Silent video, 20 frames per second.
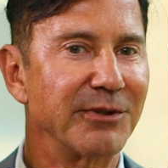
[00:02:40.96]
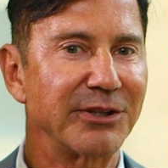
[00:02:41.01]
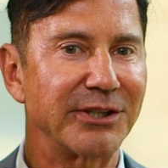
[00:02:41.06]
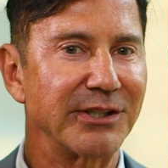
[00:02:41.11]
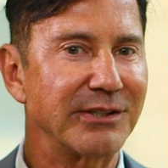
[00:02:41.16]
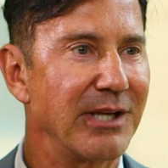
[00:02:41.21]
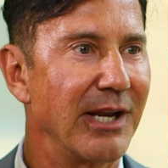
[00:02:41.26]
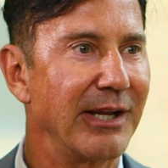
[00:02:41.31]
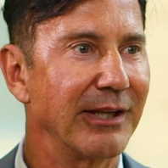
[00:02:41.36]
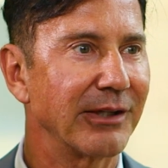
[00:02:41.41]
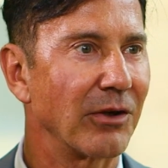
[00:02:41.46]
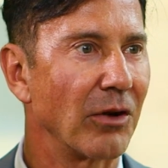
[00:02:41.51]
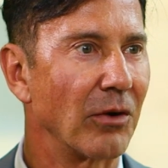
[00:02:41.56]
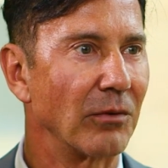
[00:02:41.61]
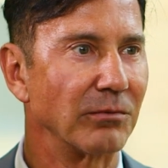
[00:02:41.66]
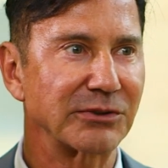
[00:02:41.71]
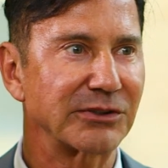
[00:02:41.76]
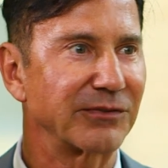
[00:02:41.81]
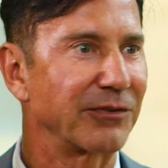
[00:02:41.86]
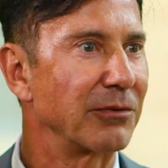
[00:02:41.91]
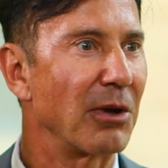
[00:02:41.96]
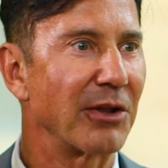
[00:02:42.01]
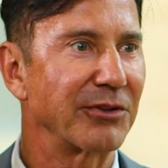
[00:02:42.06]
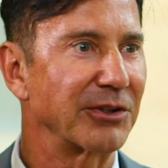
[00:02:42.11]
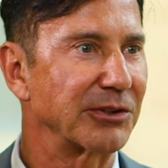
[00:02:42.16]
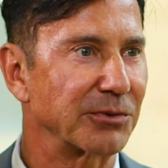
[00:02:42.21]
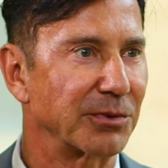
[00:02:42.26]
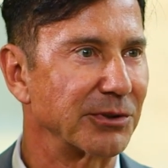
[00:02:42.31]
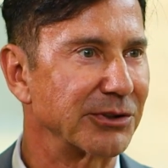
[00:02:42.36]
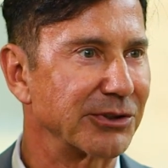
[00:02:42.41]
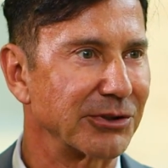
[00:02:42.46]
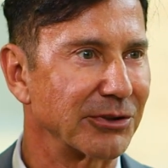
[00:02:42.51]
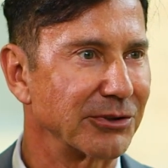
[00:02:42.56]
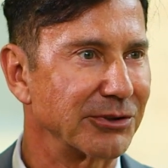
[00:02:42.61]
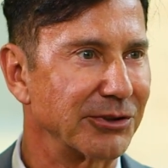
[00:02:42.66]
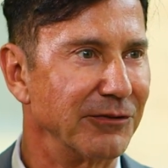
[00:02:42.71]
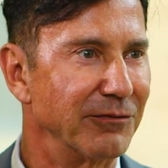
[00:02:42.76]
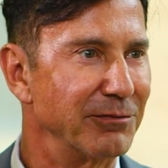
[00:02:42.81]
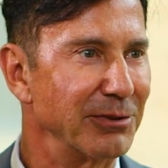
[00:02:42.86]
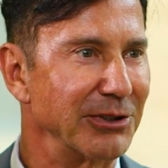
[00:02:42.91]
of the take homes from all this
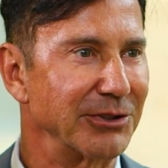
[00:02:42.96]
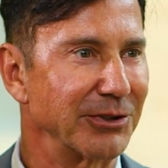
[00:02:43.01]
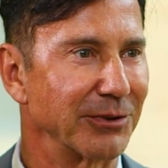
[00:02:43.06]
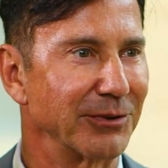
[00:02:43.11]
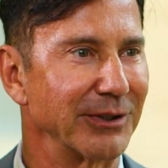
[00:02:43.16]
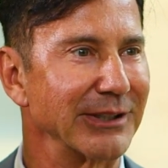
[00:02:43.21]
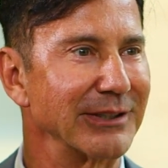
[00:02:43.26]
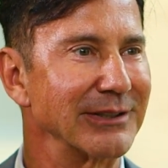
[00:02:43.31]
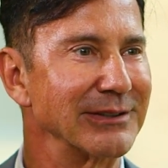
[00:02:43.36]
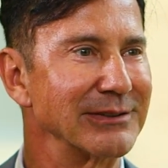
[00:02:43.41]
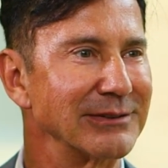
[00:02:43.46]
research you've been doing?